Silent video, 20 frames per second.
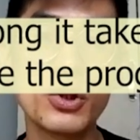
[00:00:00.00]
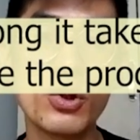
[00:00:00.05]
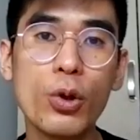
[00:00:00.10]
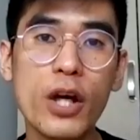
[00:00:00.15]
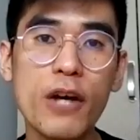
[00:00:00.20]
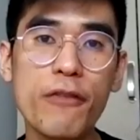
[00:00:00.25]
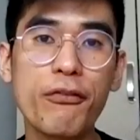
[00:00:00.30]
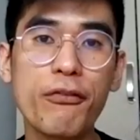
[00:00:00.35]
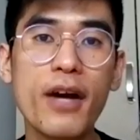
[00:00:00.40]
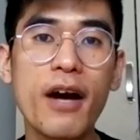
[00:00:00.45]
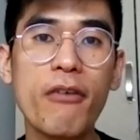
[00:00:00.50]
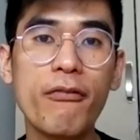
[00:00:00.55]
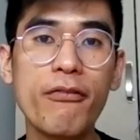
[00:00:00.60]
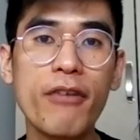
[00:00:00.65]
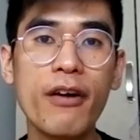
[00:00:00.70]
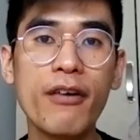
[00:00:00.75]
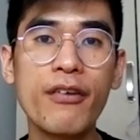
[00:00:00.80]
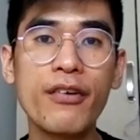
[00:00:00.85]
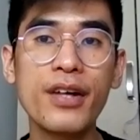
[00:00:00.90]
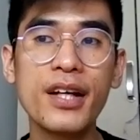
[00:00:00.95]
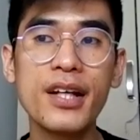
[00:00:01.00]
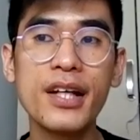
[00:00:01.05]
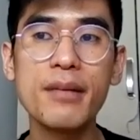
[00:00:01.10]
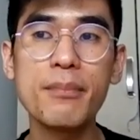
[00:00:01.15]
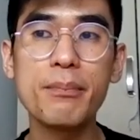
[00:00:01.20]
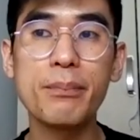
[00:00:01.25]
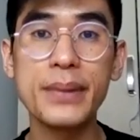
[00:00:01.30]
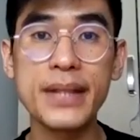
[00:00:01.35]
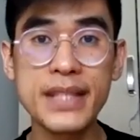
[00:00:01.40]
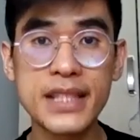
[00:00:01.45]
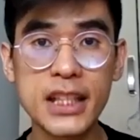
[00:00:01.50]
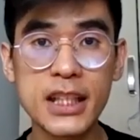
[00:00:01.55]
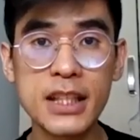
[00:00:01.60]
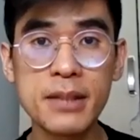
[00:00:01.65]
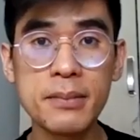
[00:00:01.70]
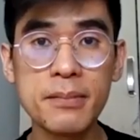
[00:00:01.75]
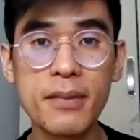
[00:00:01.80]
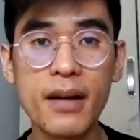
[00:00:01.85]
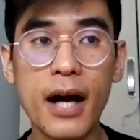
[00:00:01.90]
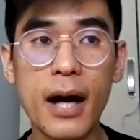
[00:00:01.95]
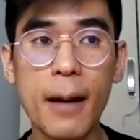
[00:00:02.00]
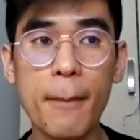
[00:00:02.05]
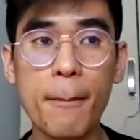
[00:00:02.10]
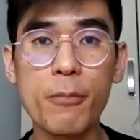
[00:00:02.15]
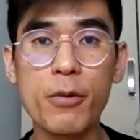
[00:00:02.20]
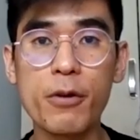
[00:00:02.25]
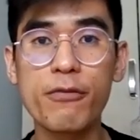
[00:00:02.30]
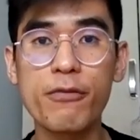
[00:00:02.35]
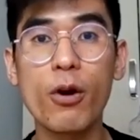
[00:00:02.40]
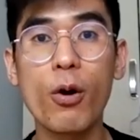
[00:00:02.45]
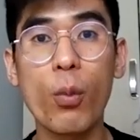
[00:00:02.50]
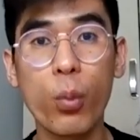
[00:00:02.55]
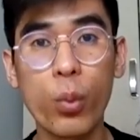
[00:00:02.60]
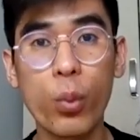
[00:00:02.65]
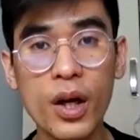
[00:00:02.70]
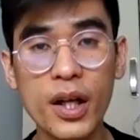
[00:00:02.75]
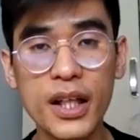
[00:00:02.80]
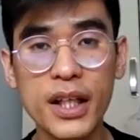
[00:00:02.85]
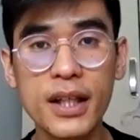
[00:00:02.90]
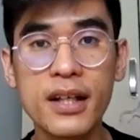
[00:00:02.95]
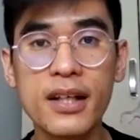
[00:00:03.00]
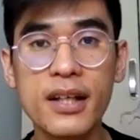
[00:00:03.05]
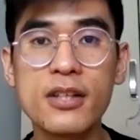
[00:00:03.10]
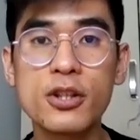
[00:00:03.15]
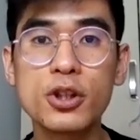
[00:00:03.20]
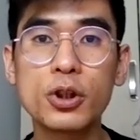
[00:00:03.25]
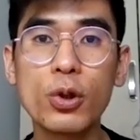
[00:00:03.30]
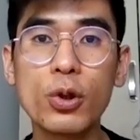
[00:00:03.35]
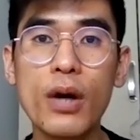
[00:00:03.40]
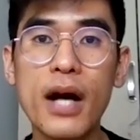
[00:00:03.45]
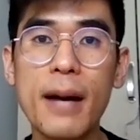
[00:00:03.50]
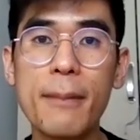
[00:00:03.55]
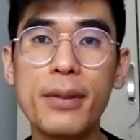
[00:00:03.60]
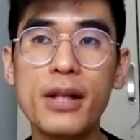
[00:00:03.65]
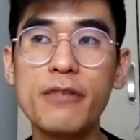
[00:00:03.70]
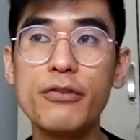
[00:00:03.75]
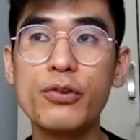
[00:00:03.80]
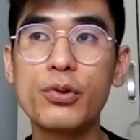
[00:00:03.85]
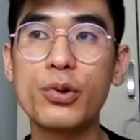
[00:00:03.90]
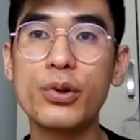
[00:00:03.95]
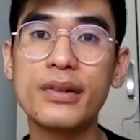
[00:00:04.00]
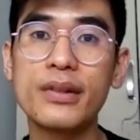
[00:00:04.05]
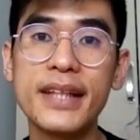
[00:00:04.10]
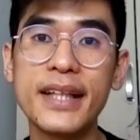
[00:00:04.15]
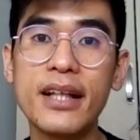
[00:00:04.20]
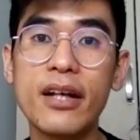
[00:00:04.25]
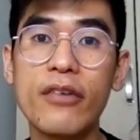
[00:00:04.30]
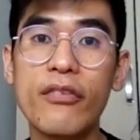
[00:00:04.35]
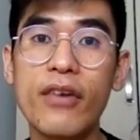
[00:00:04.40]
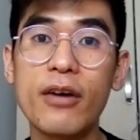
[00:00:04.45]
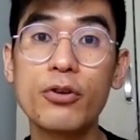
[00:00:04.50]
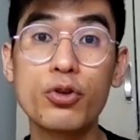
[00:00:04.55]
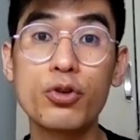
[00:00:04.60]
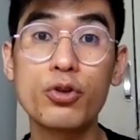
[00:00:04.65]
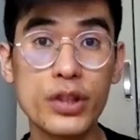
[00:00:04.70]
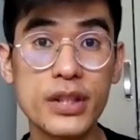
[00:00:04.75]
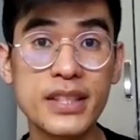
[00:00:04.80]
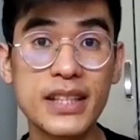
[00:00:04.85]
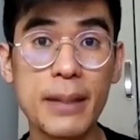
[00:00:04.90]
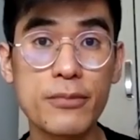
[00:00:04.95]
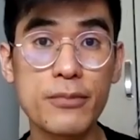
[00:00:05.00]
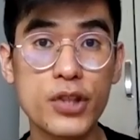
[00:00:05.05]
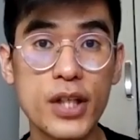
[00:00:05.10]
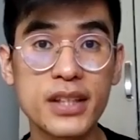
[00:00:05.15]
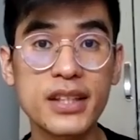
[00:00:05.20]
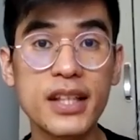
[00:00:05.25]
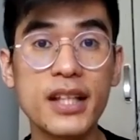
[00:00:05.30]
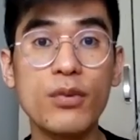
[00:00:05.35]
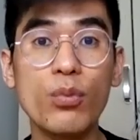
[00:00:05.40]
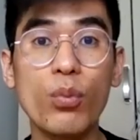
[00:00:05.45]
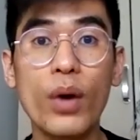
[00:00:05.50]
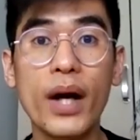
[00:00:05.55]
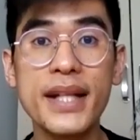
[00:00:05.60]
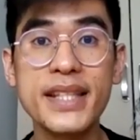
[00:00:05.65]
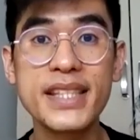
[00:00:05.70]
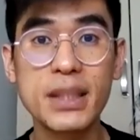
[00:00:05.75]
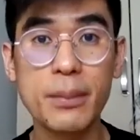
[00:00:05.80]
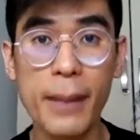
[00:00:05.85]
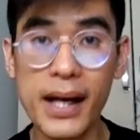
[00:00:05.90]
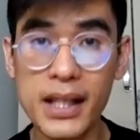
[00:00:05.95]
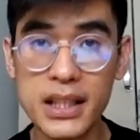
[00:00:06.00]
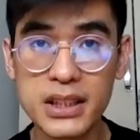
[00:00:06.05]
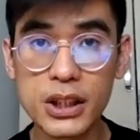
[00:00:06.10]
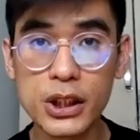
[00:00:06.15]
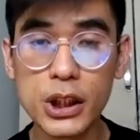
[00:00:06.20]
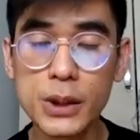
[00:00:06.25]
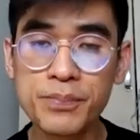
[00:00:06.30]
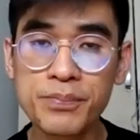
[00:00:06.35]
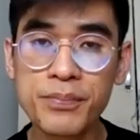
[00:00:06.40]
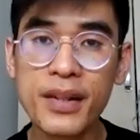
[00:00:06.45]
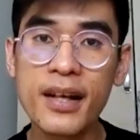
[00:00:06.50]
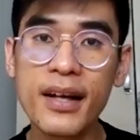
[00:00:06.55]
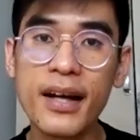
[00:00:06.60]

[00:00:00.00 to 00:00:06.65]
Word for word: So if you are very busy with your work, so I believe you could take around 3 subjects in one semester,